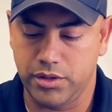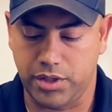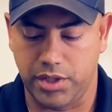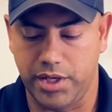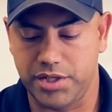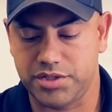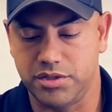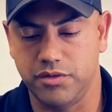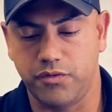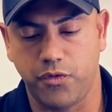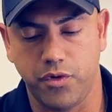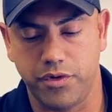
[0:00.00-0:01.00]
Connection
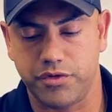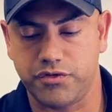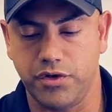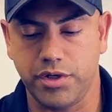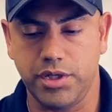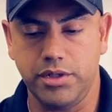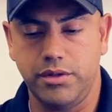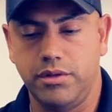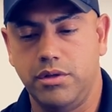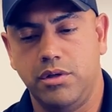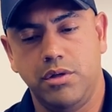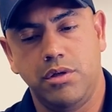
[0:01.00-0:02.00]
for the circuit.
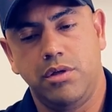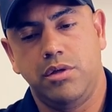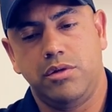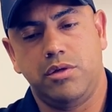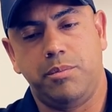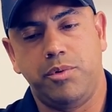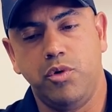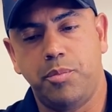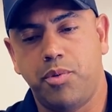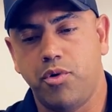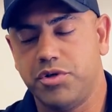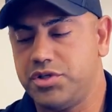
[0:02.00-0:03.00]
The blue
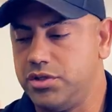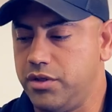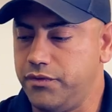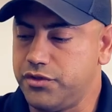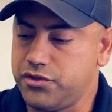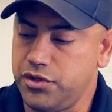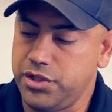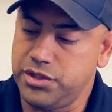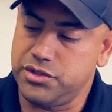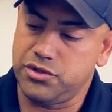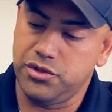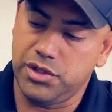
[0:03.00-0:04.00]
portion of the circuit
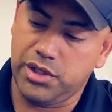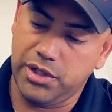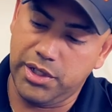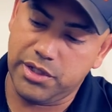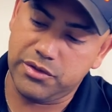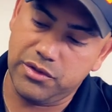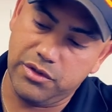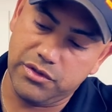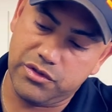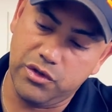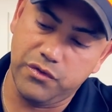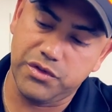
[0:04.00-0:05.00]
is going to connect to the
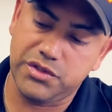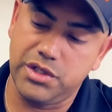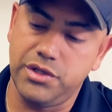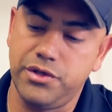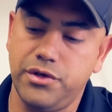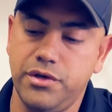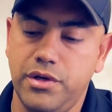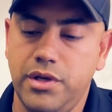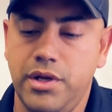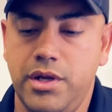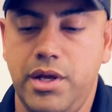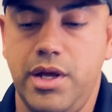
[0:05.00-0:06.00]
silver cylinder
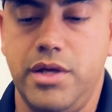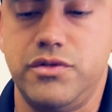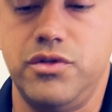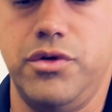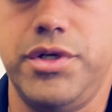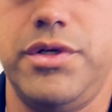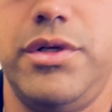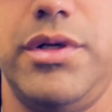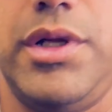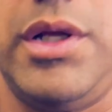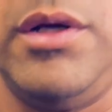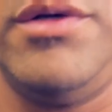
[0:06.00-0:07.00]
as noted
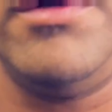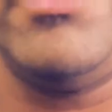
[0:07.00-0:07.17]
here.